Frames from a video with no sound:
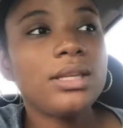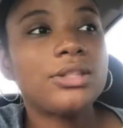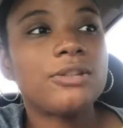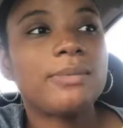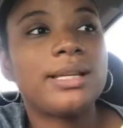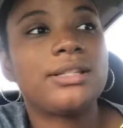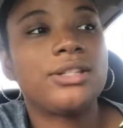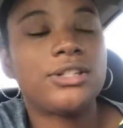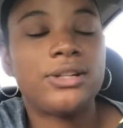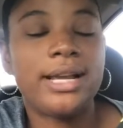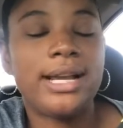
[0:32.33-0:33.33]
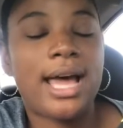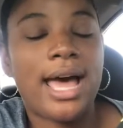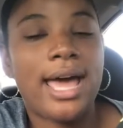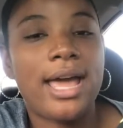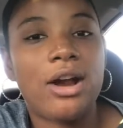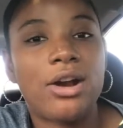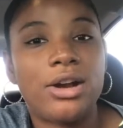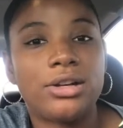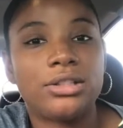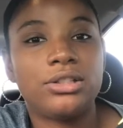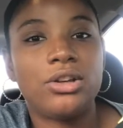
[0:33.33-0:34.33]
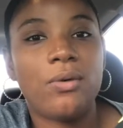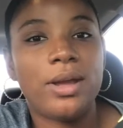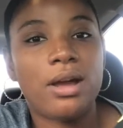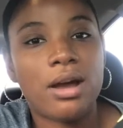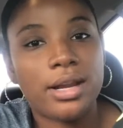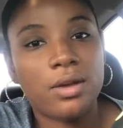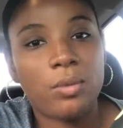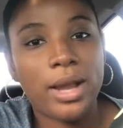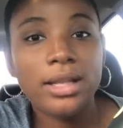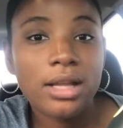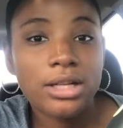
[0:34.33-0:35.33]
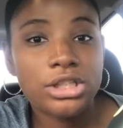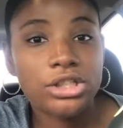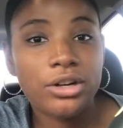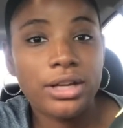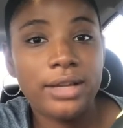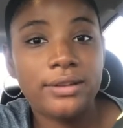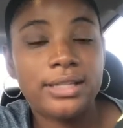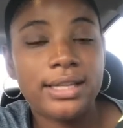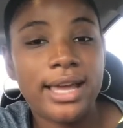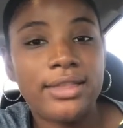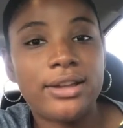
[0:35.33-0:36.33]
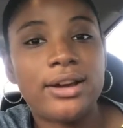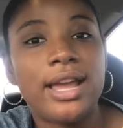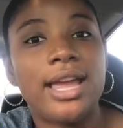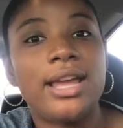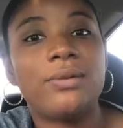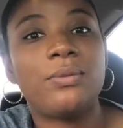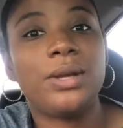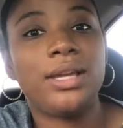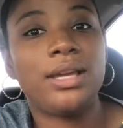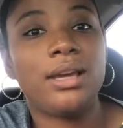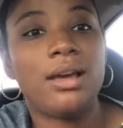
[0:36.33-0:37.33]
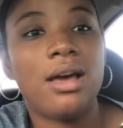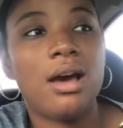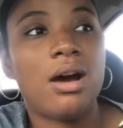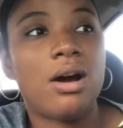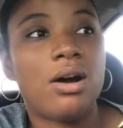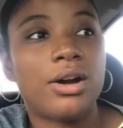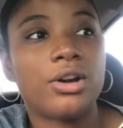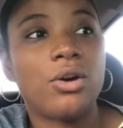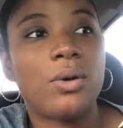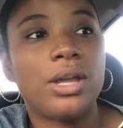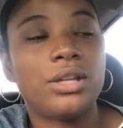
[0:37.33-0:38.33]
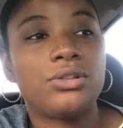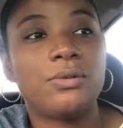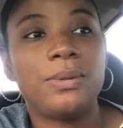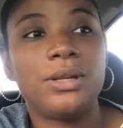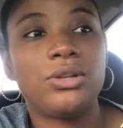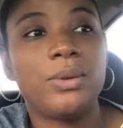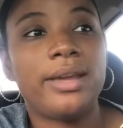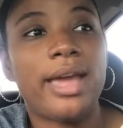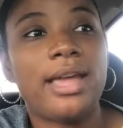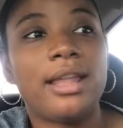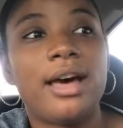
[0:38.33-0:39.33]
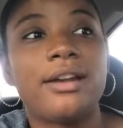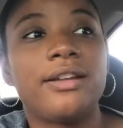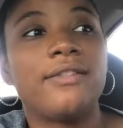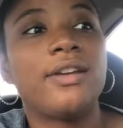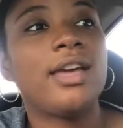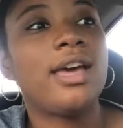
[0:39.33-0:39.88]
So my sister and I are going on a weight loss journey together, and we are going to be doing a lot of